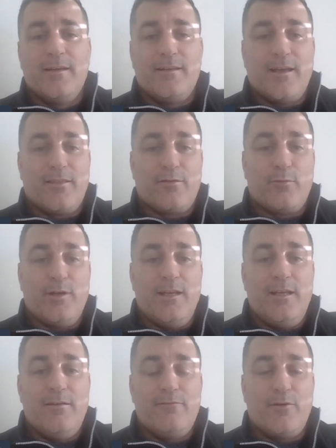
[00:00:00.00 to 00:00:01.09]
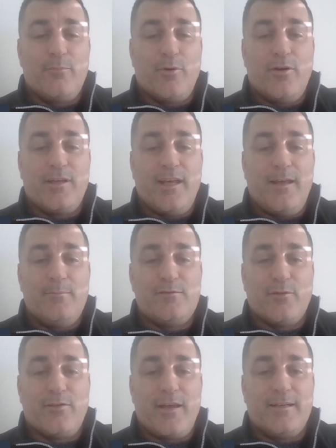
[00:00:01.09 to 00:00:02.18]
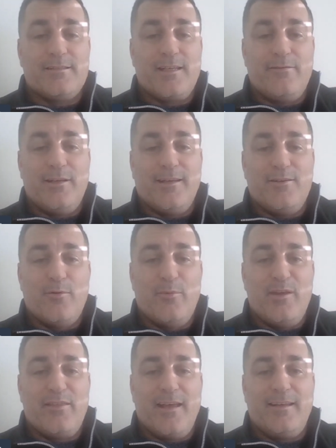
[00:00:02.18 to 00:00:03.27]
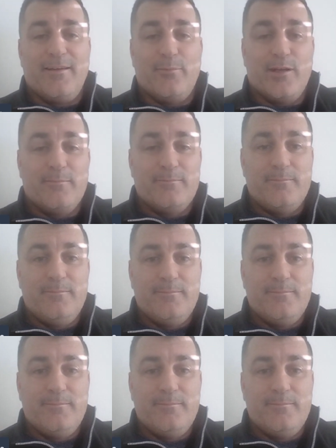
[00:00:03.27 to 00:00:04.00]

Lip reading: Get 3 football games for Thanksgiving, and you will be thanking me.